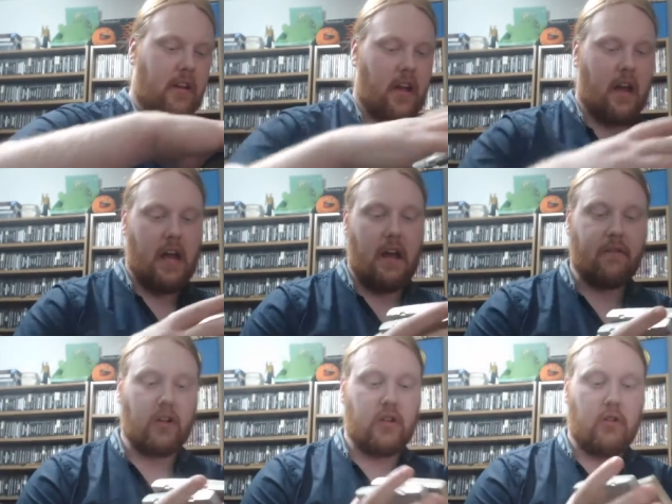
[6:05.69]
I've
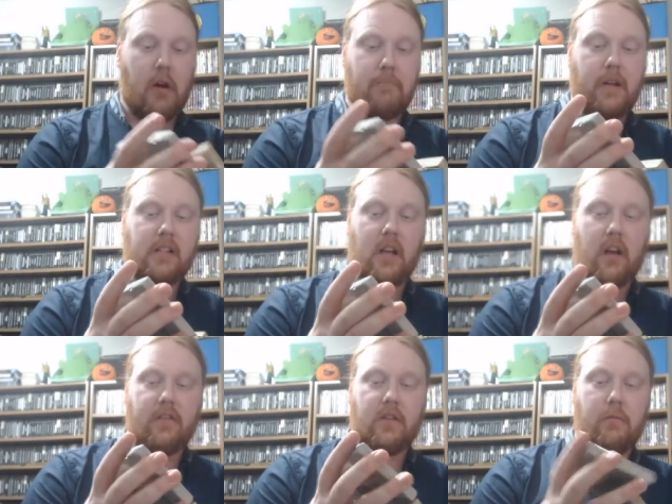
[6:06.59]
got two copies
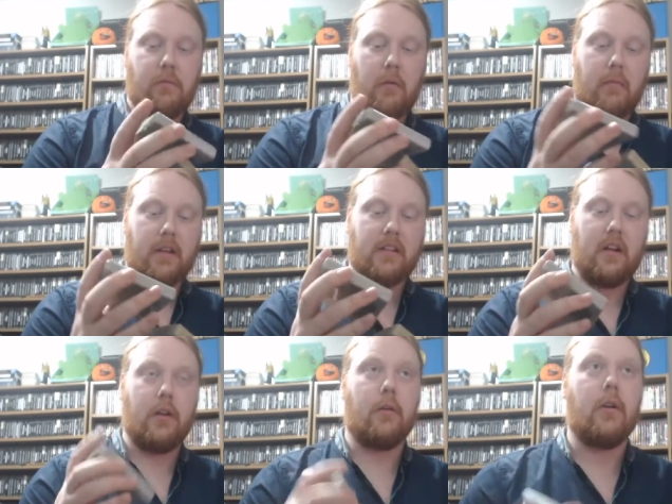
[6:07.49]
of Super Bomberman
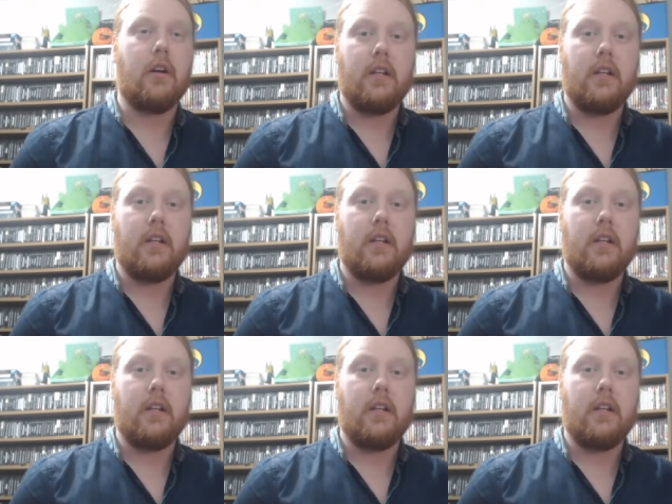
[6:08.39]
2.